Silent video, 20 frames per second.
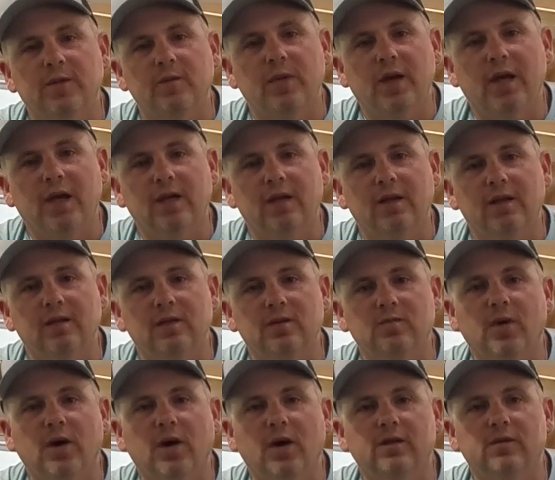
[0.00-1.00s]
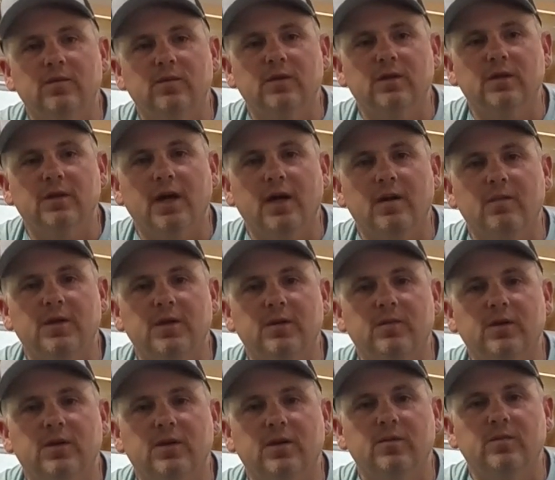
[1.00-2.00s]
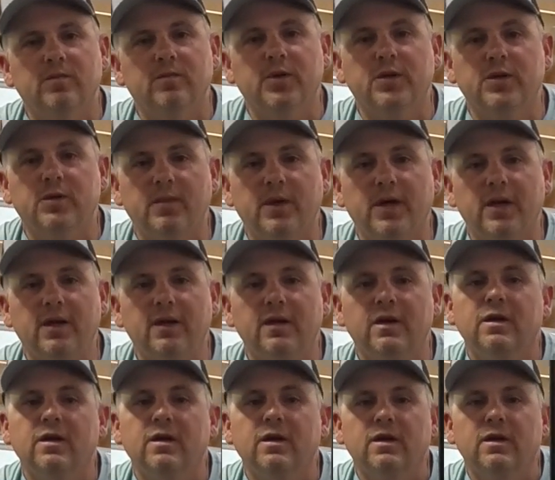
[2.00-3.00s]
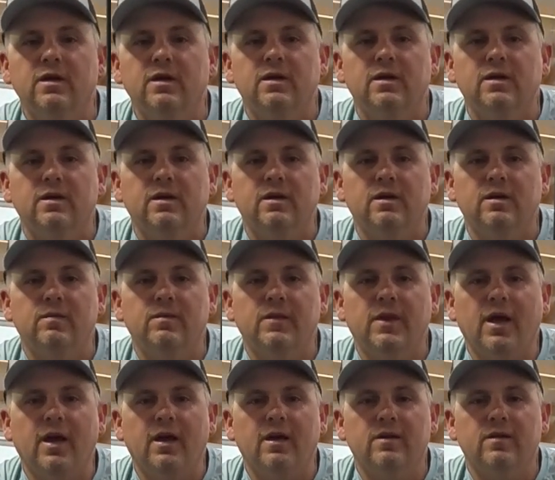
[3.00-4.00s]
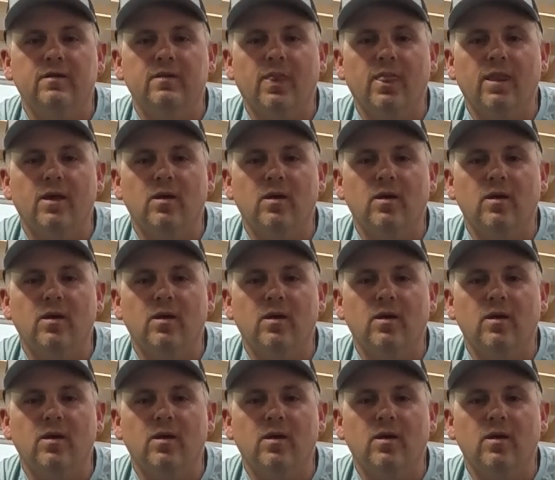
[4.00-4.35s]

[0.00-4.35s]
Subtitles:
the bait into spots where a lot of people don't put a bait. That